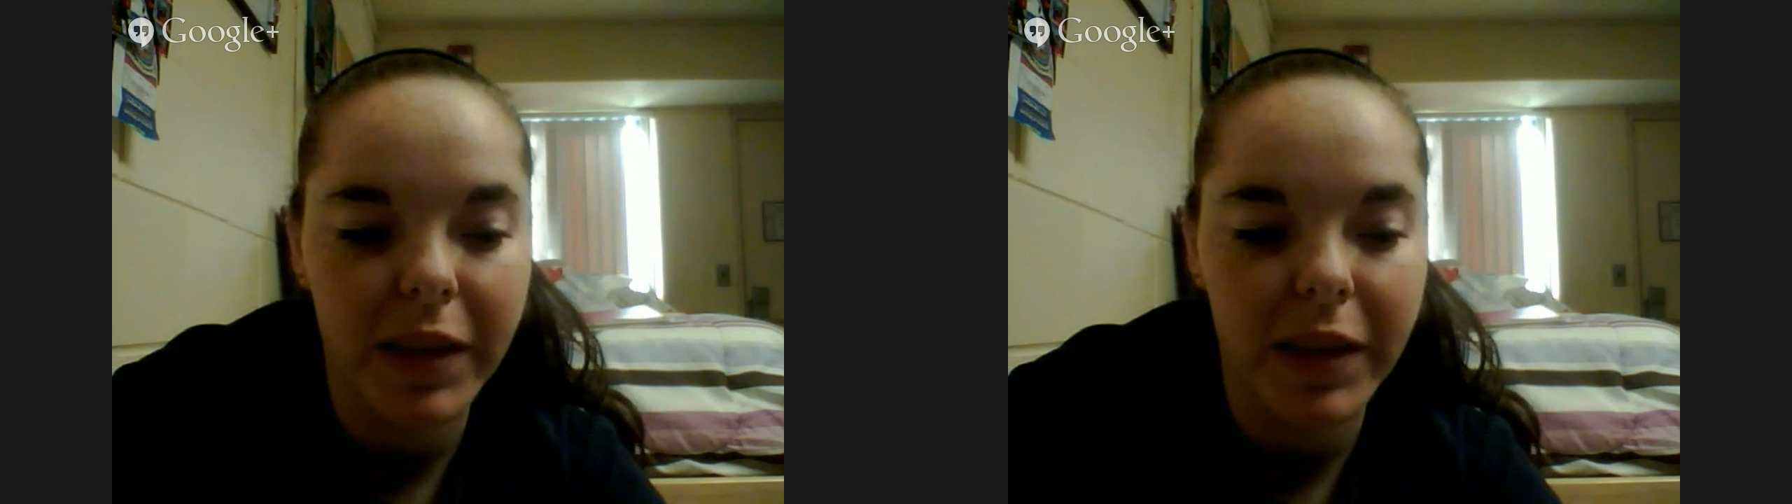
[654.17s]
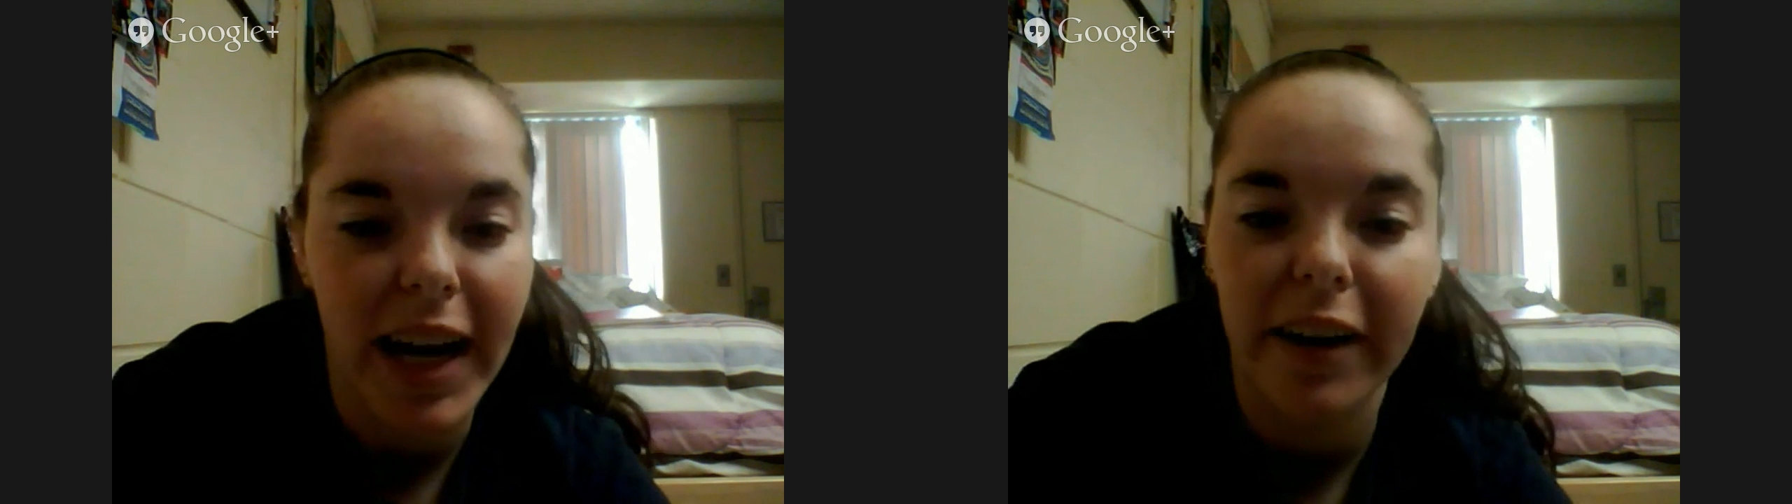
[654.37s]

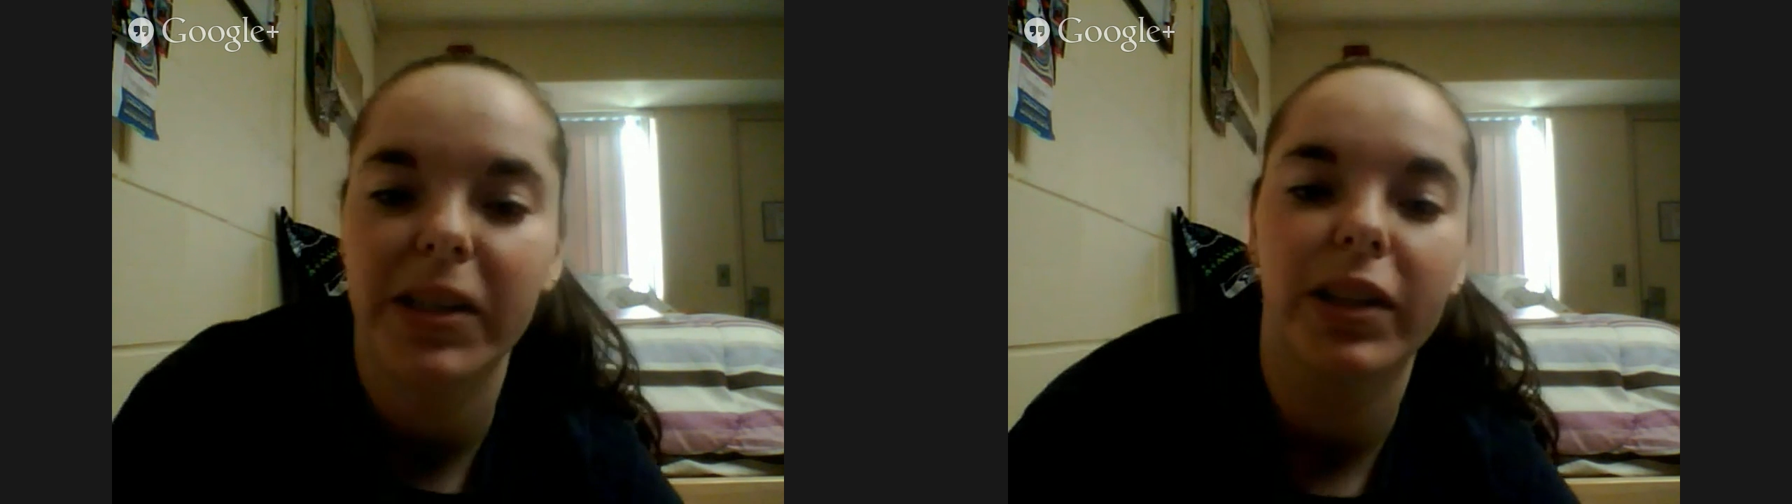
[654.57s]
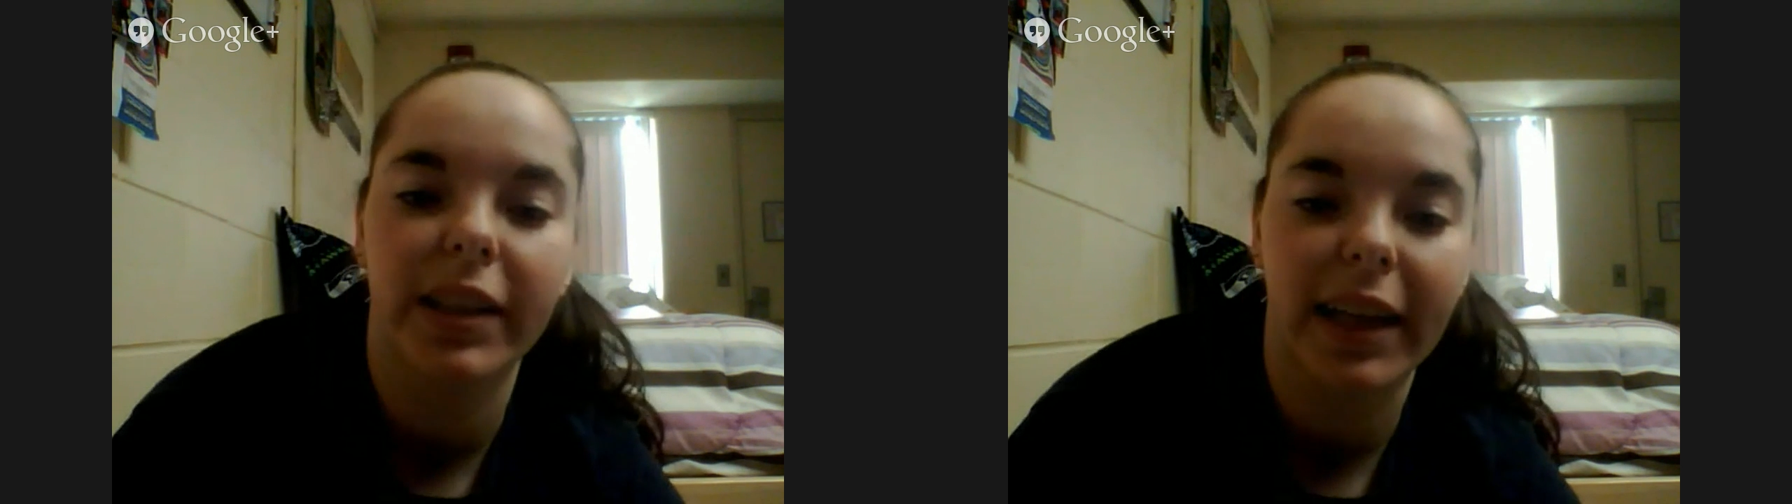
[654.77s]

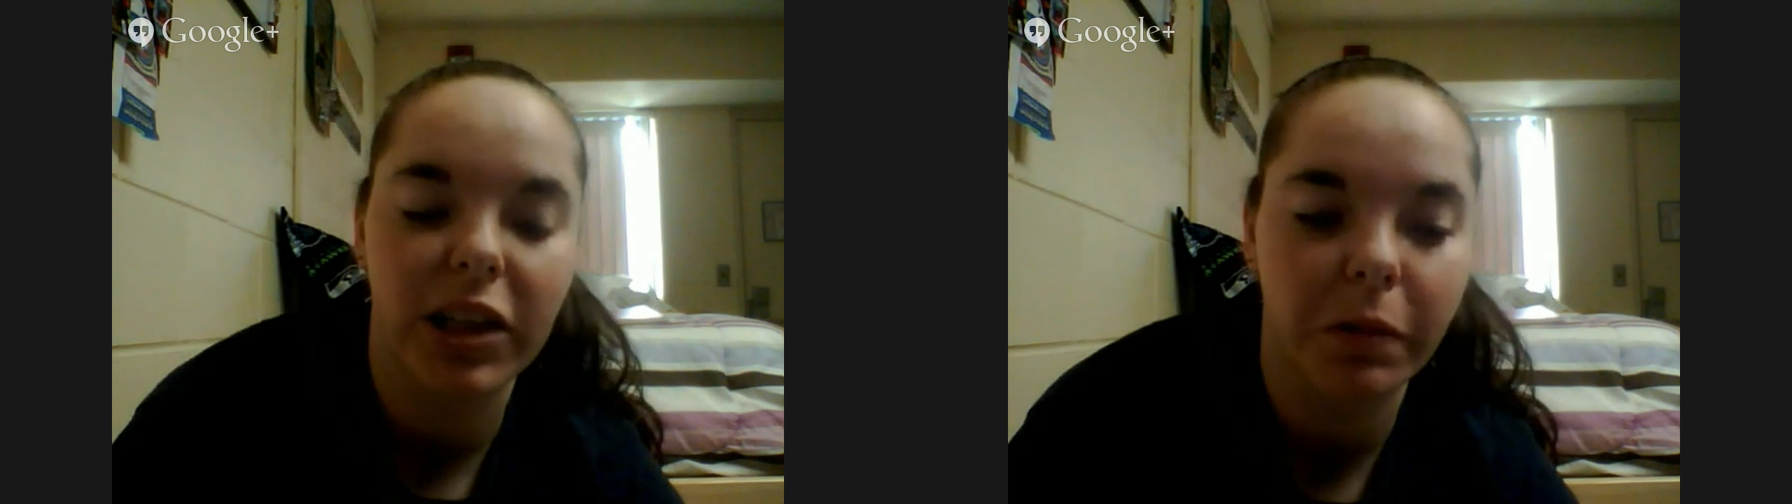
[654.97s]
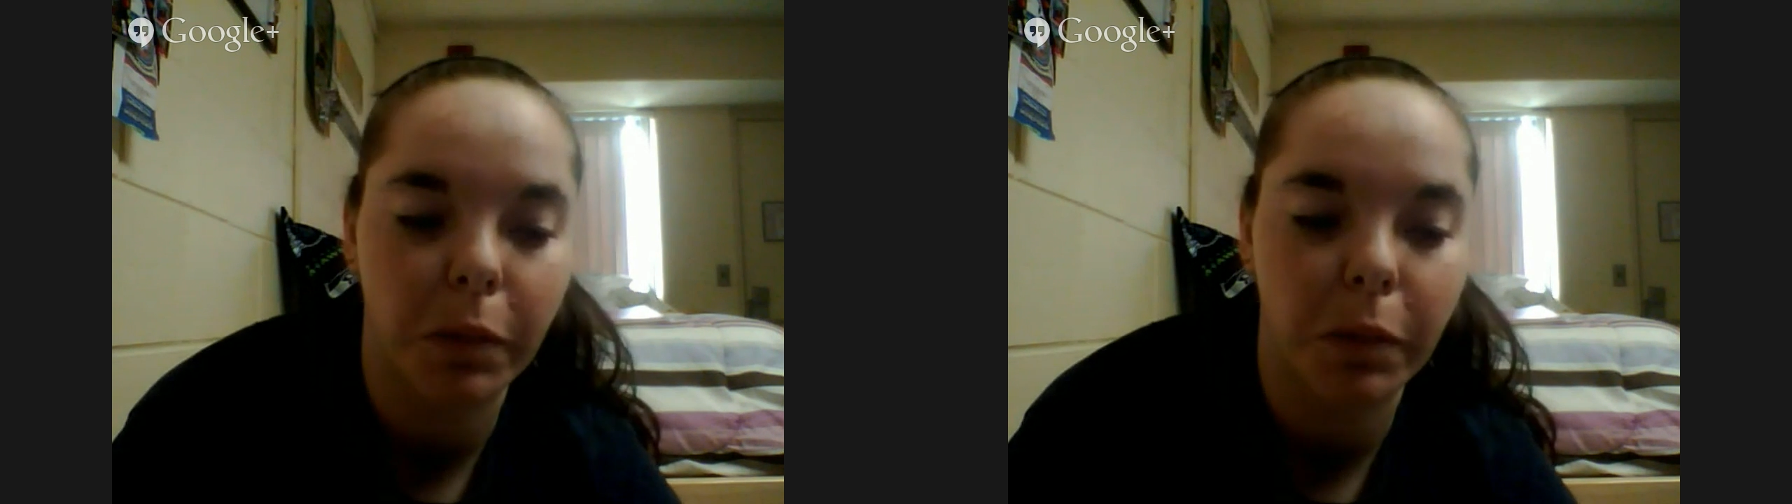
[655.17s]
teachers I had a